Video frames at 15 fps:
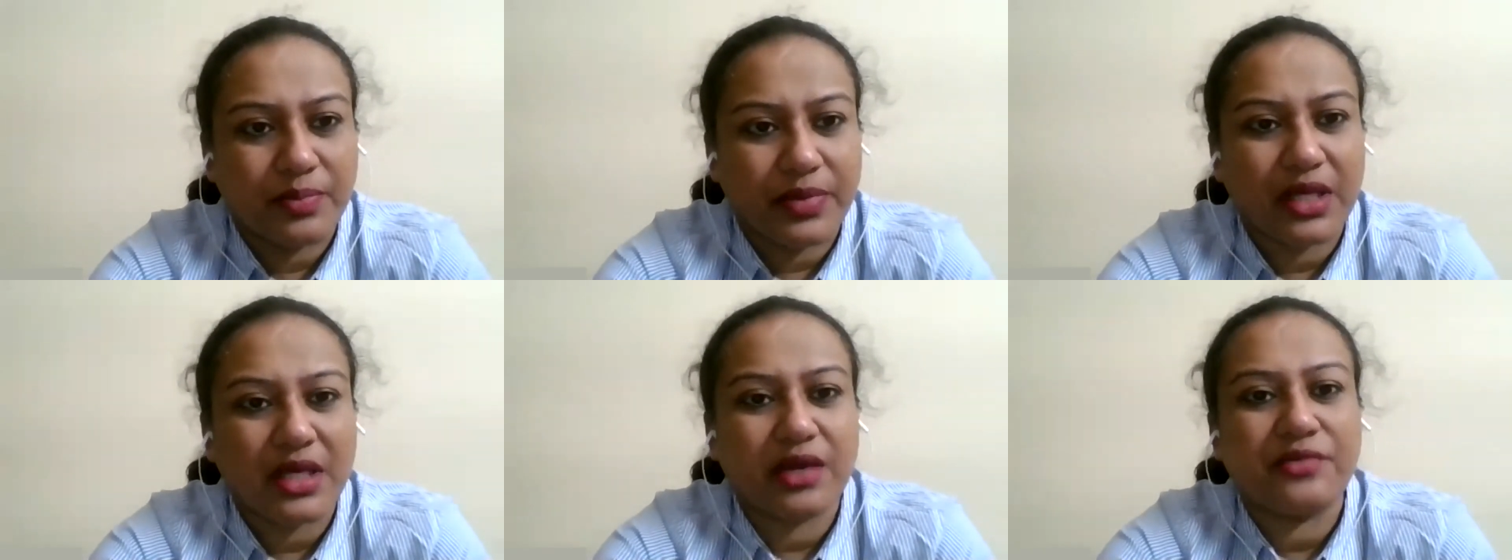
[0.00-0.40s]

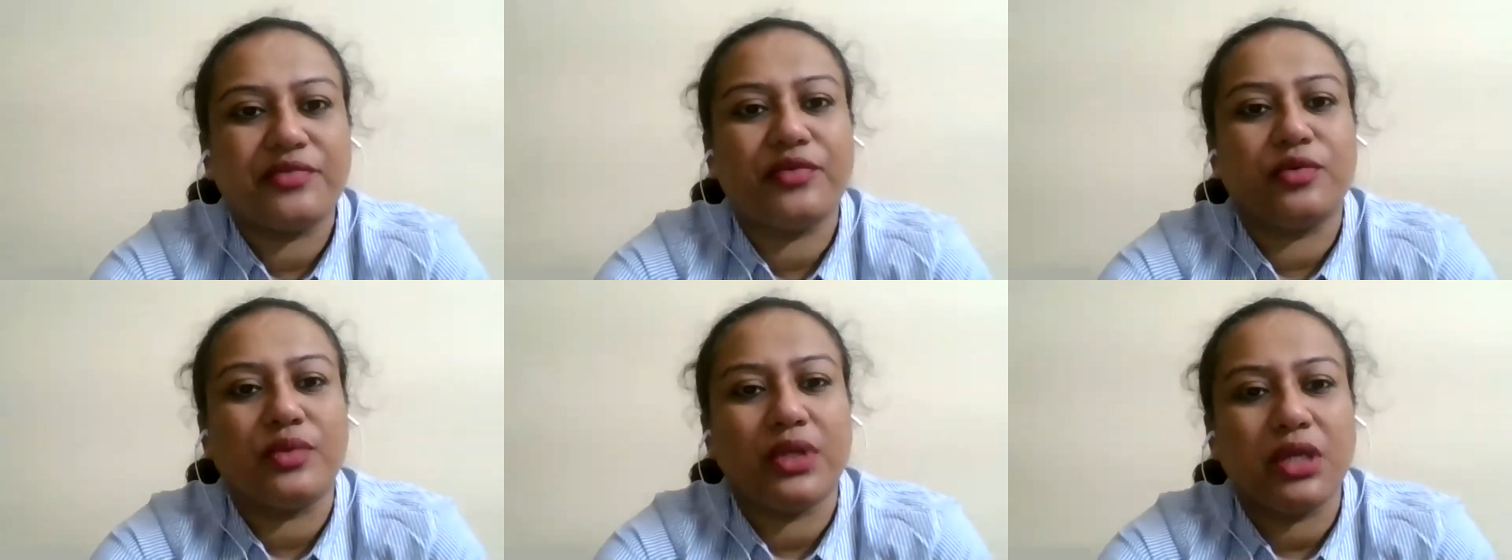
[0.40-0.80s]
PF
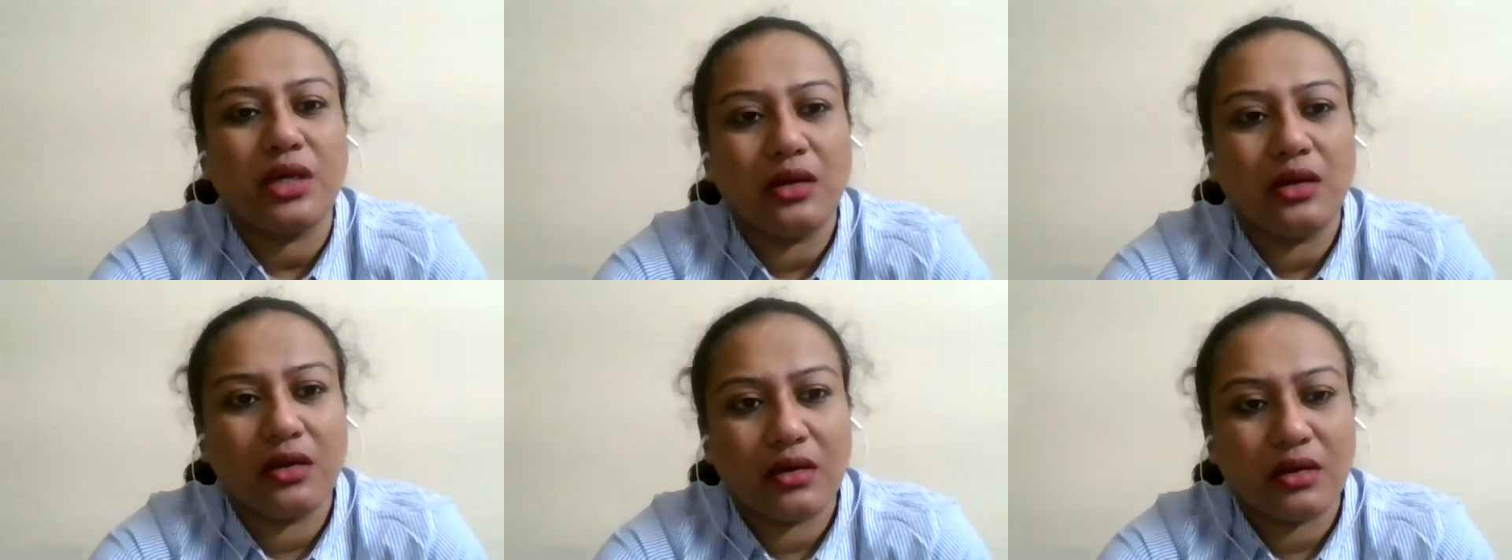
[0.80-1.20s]
to the
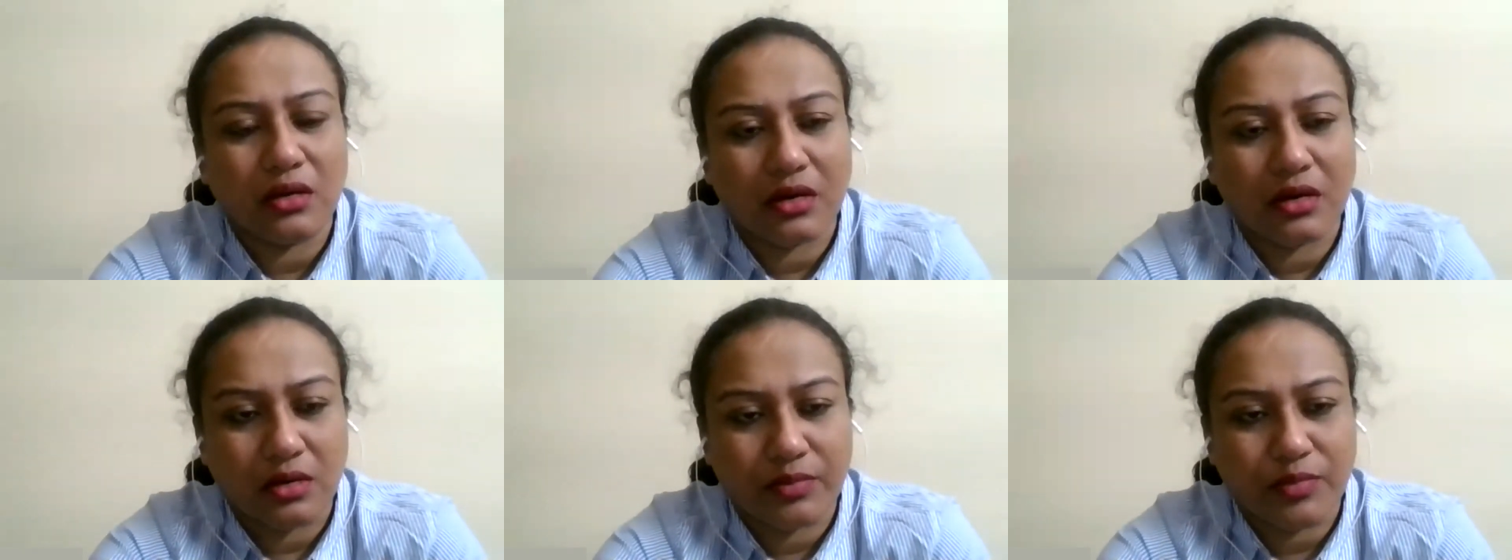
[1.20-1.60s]

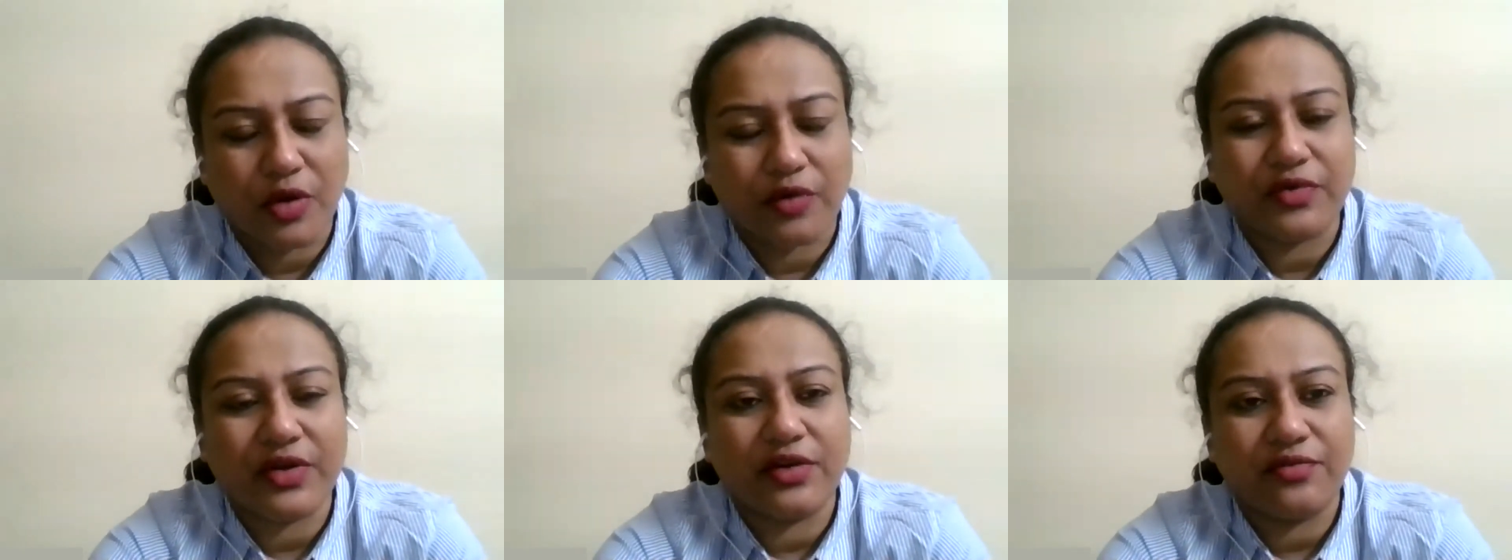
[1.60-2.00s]
uh,
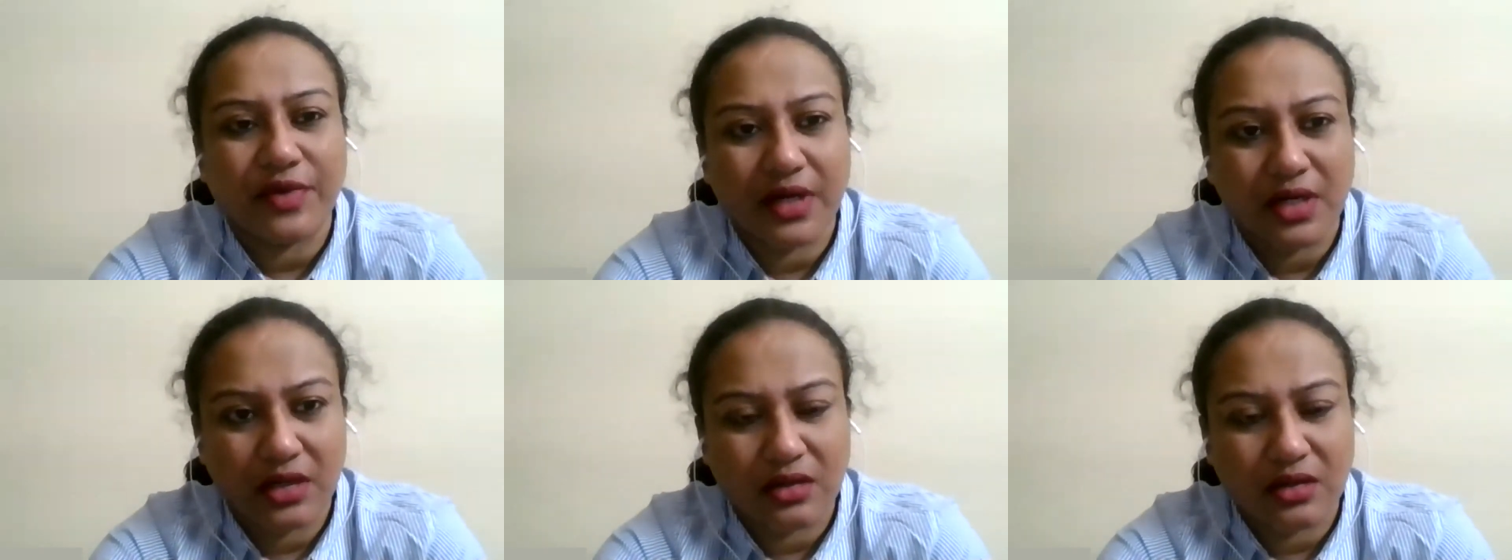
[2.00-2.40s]
provident
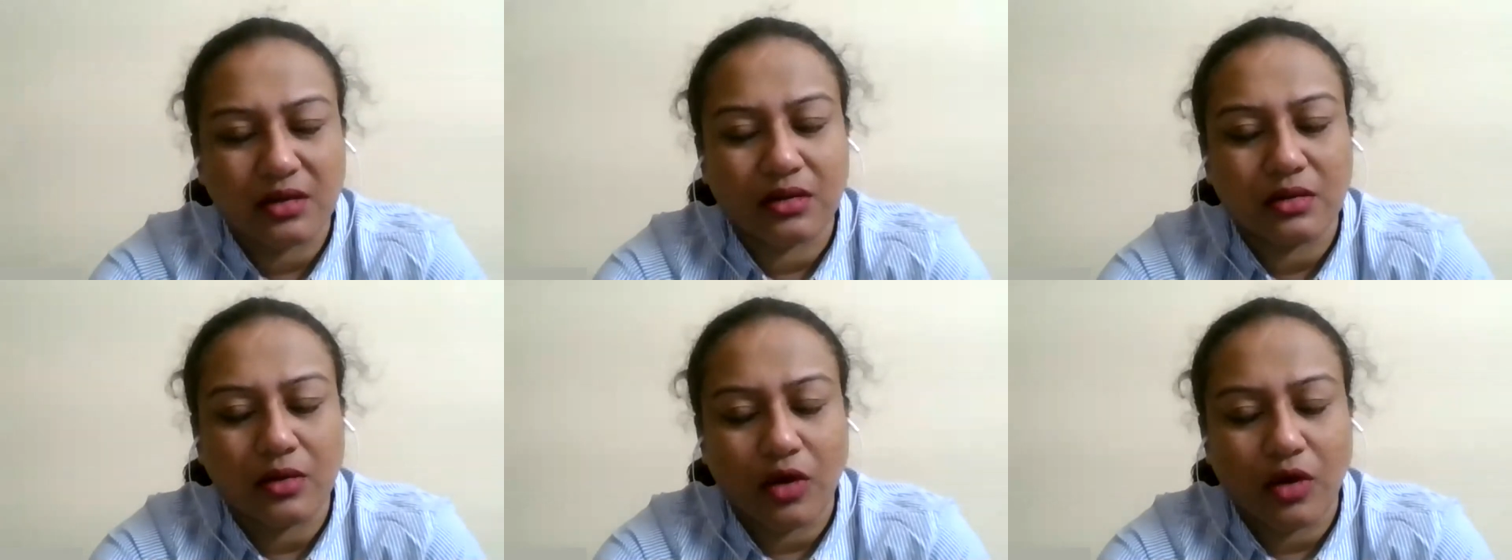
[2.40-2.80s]
fund uh,
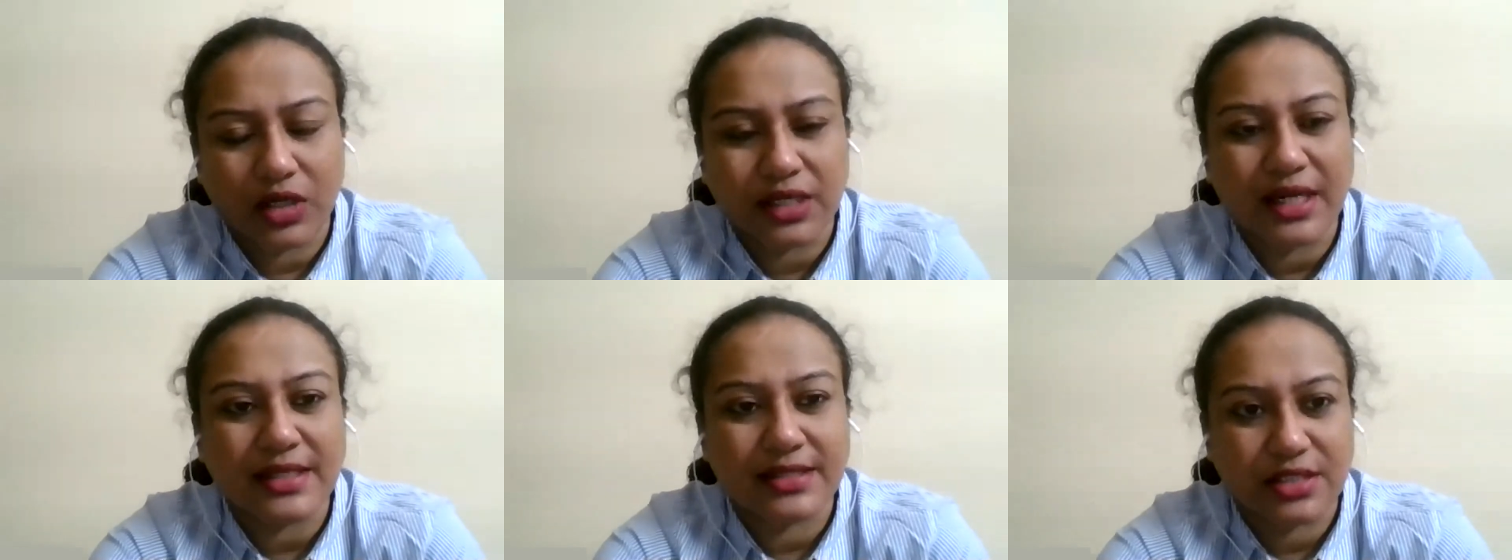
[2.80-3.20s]

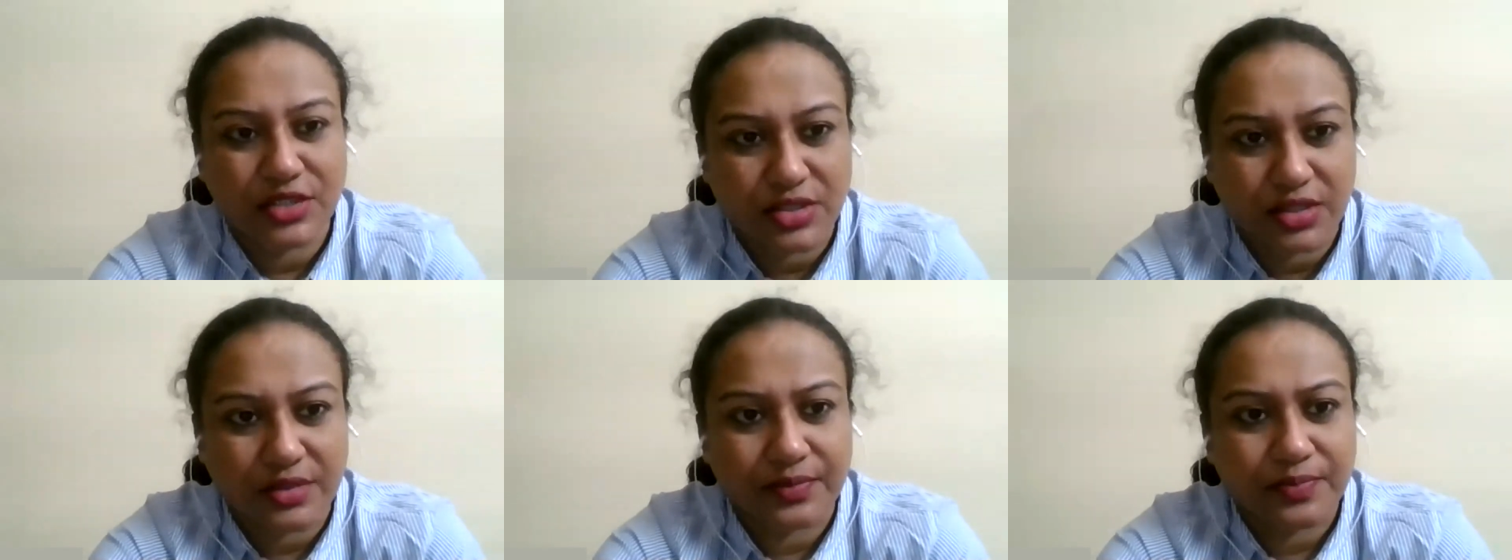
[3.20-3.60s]

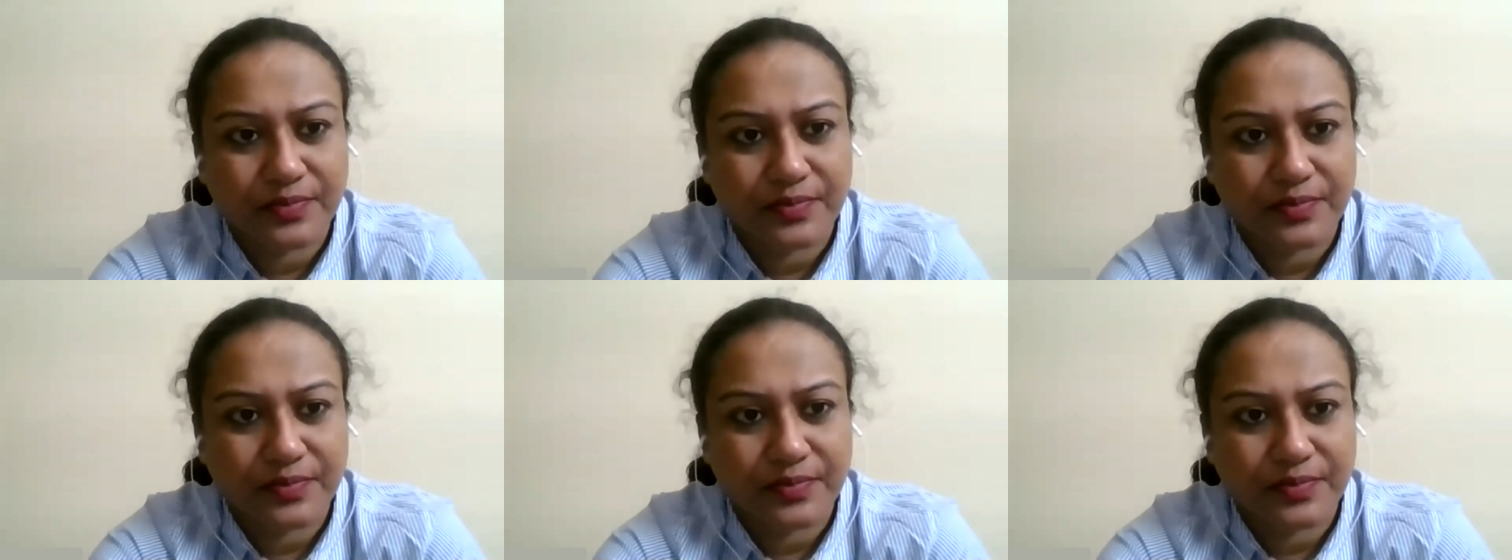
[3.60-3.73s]
organization